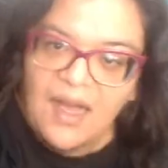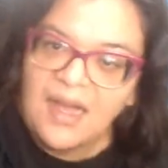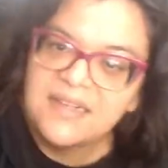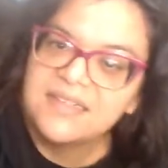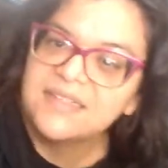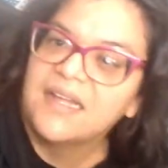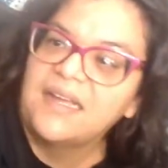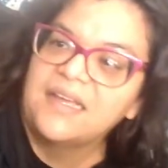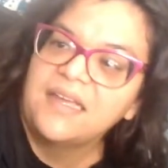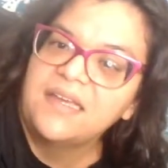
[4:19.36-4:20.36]
I did
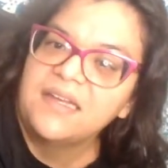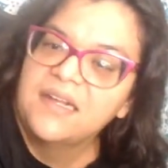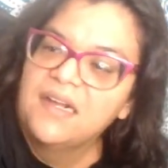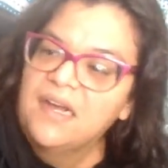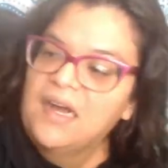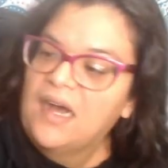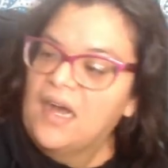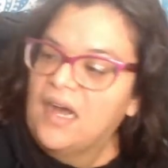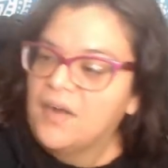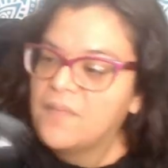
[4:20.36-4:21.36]
like it.
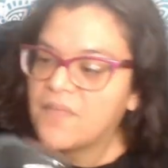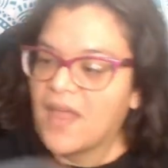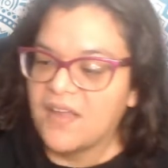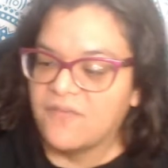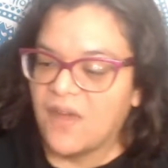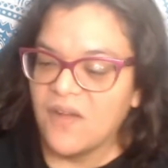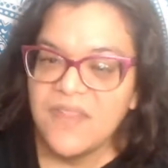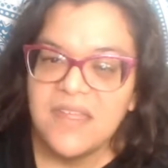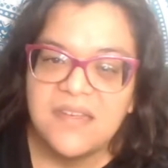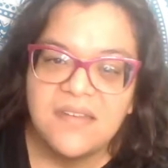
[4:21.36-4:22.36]
Um, I found
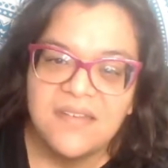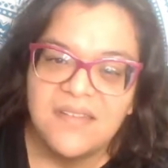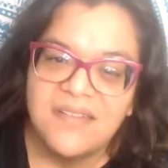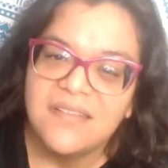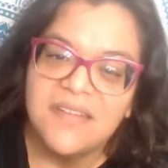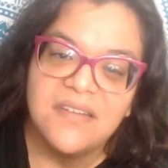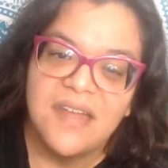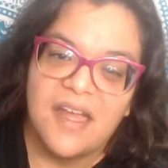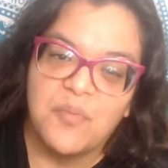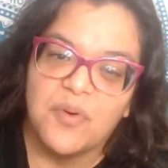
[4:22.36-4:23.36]
that,
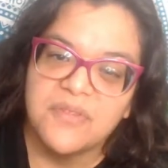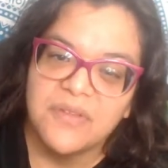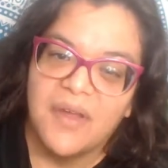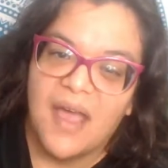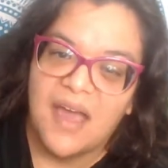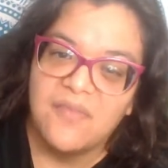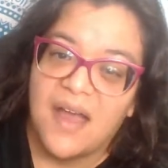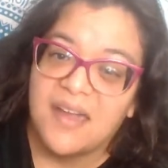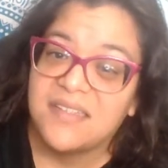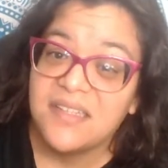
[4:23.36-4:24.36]
like most little hand
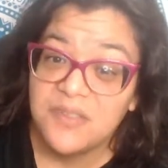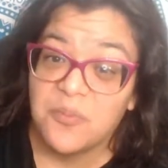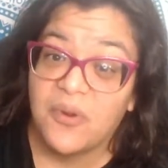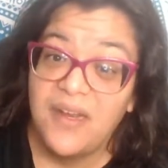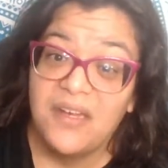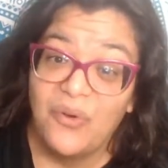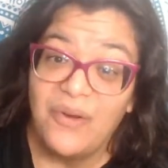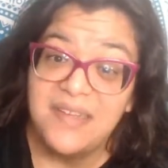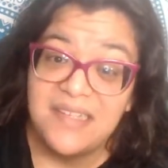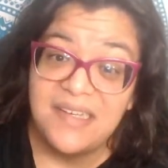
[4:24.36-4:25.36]
vacs, it's pretty
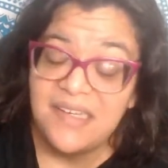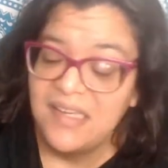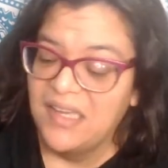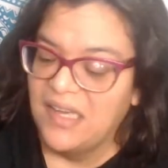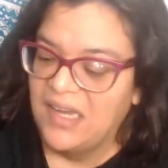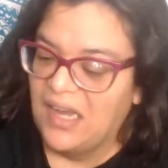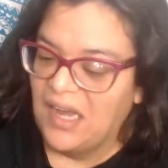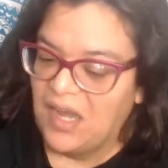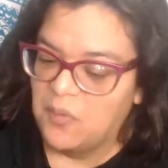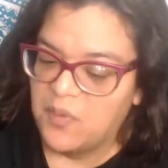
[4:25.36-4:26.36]
noisy.
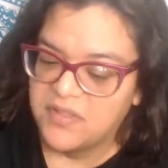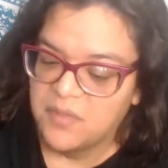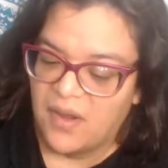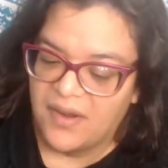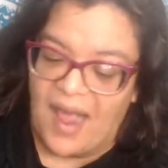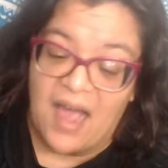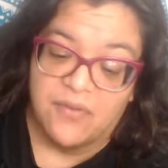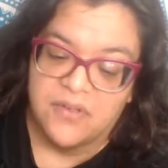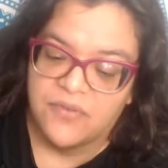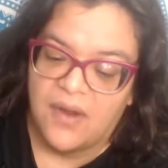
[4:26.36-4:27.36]
Um, it's about
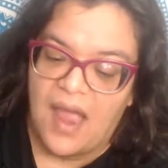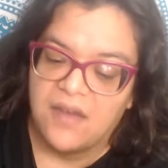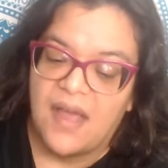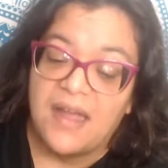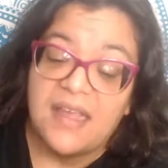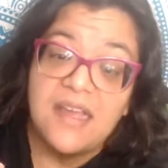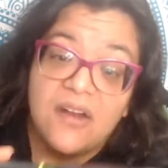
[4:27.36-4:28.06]
average for a hand vac. It